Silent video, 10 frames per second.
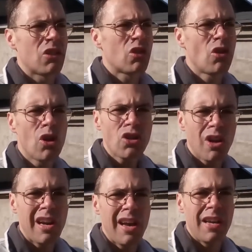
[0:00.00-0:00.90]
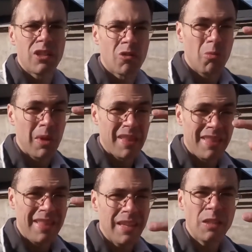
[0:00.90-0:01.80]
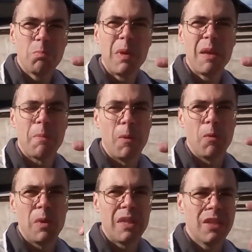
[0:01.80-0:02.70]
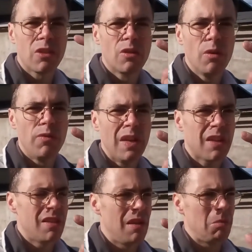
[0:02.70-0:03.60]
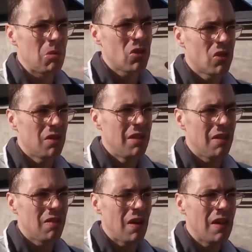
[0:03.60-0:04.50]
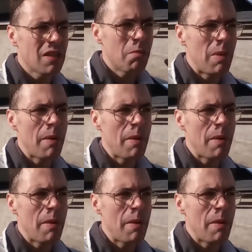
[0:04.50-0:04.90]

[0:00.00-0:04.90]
socialized with these people, with these two victims, that other